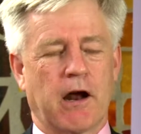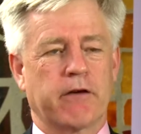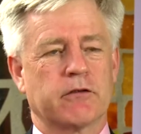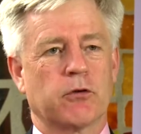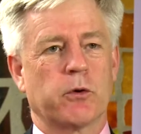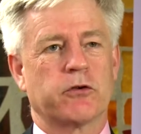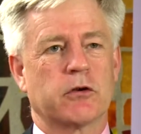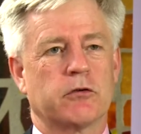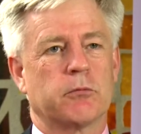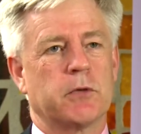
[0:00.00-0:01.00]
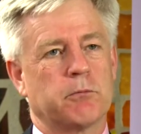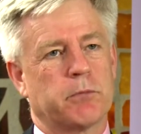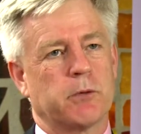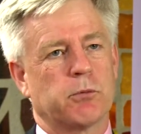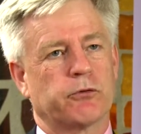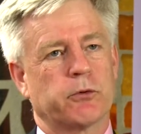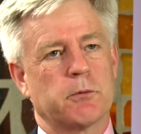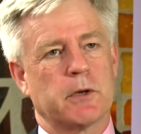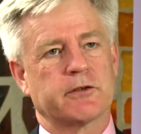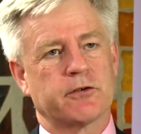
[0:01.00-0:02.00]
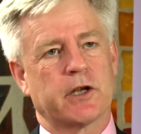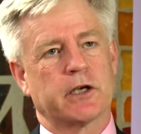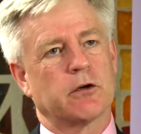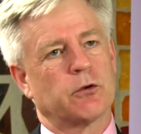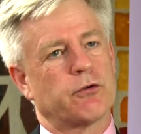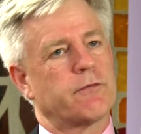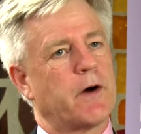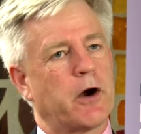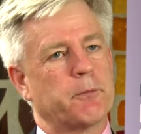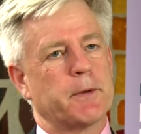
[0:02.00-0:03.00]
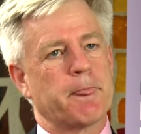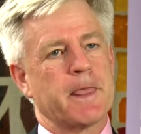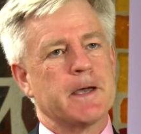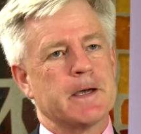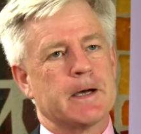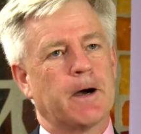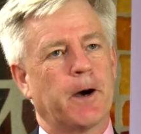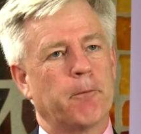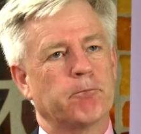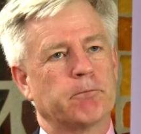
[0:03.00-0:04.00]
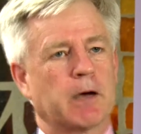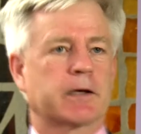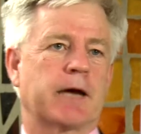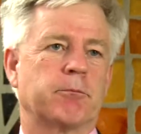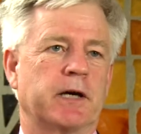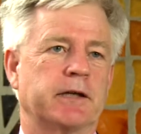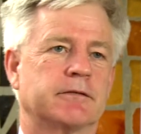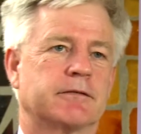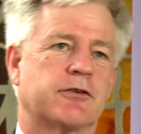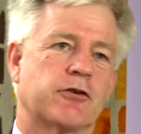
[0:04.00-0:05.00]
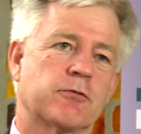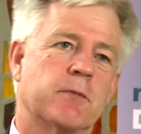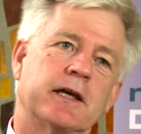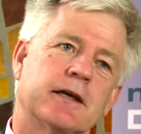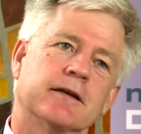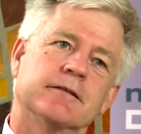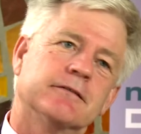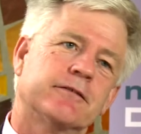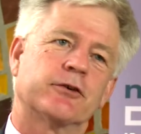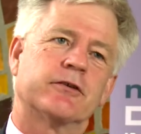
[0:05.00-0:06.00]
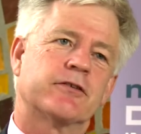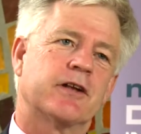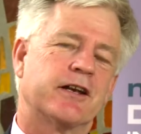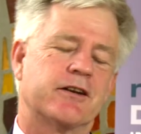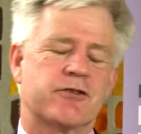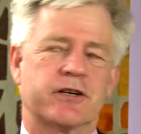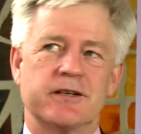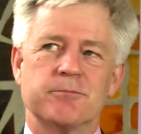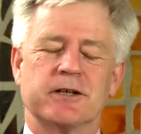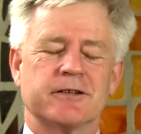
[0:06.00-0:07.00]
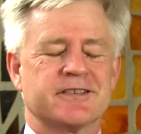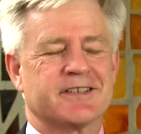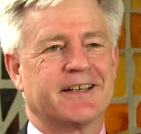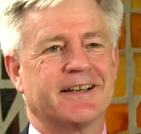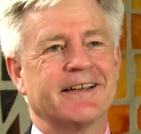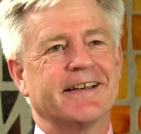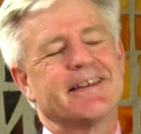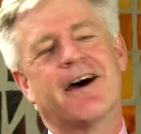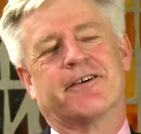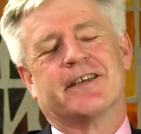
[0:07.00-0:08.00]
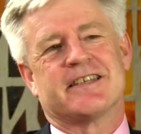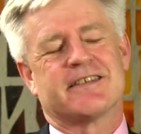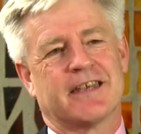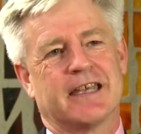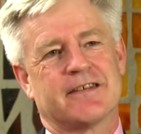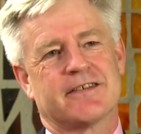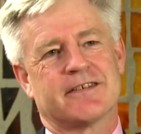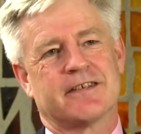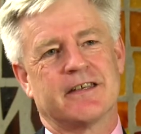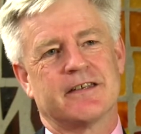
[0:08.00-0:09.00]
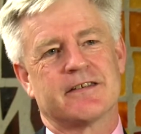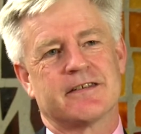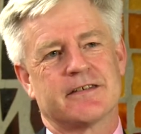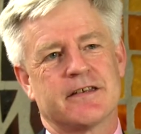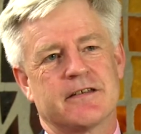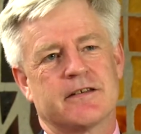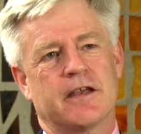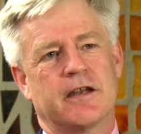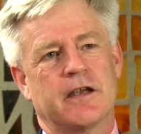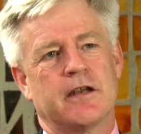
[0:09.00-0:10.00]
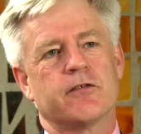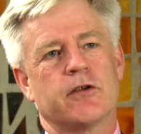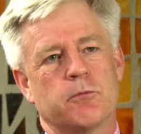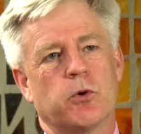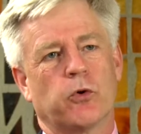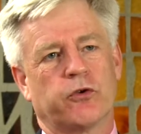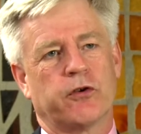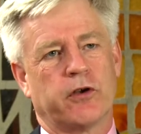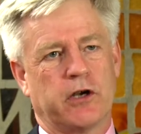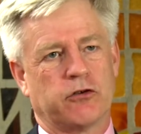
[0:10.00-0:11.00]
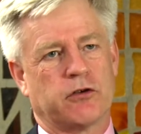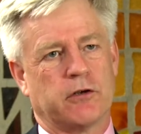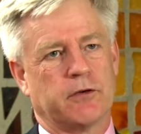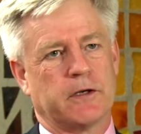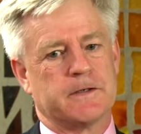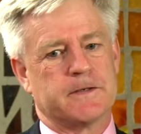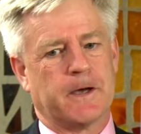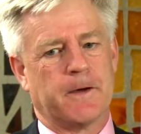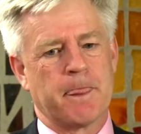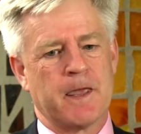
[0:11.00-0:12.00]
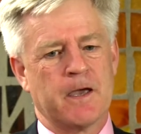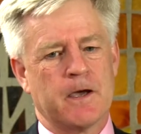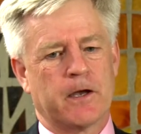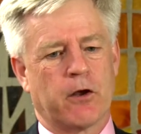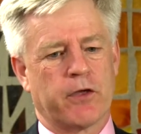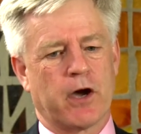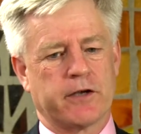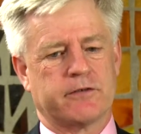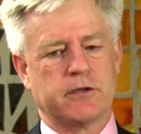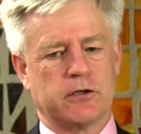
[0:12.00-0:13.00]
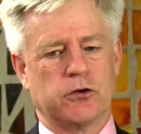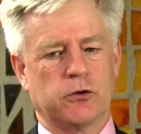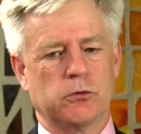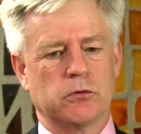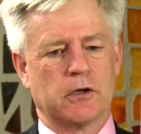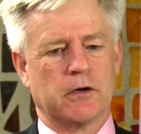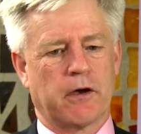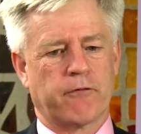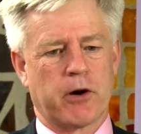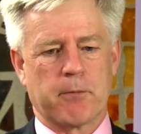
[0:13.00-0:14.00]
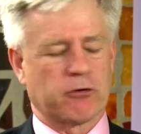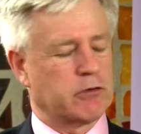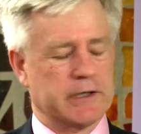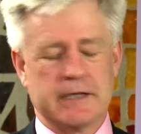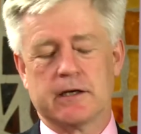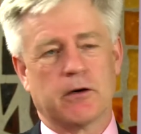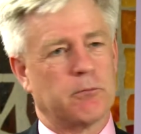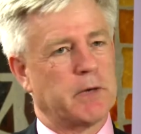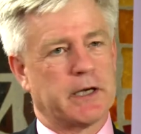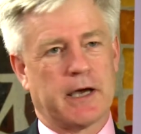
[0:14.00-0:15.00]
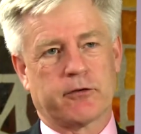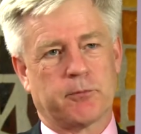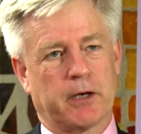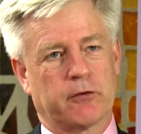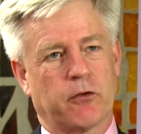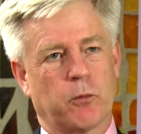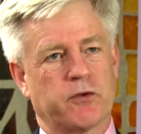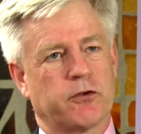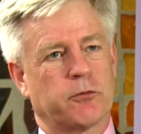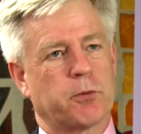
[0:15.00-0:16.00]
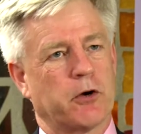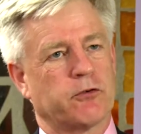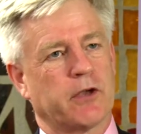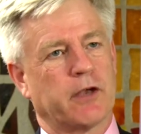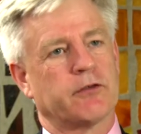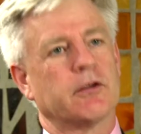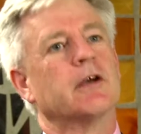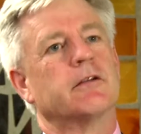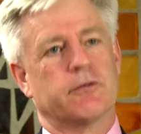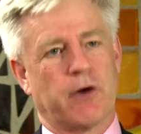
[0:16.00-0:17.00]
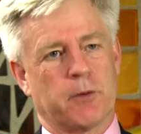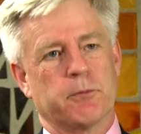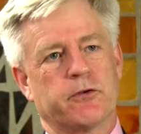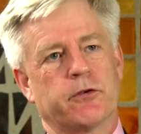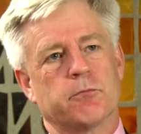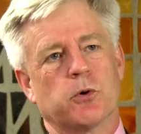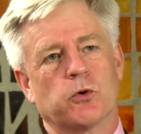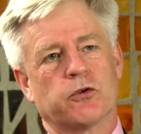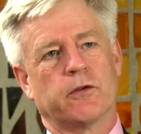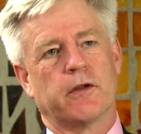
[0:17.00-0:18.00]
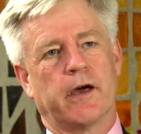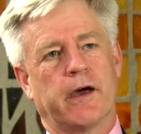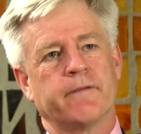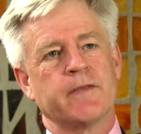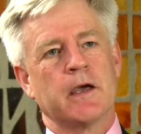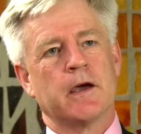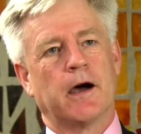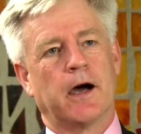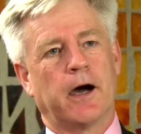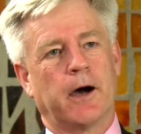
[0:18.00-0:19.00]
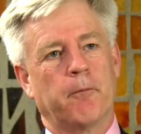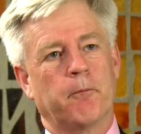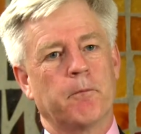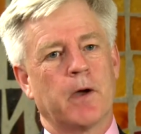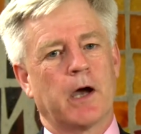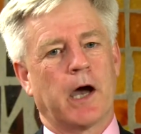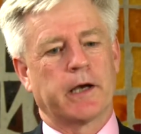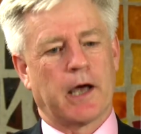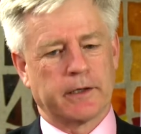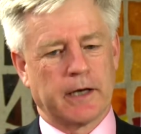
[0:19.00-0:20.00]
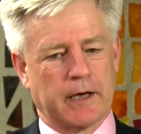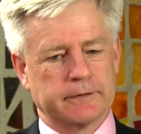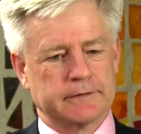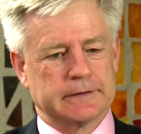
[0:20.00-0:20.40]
uh, it's always good to meet people from a multi-stakeholder environment. Um, that can make decision-making sort of slightly tricky, but uh, no, it's, it's, it's, it, it is an important initiative, and uh, you know, the I T U, you know, very much leading on many aspects of the W S I S process. Development's important there, um, and, and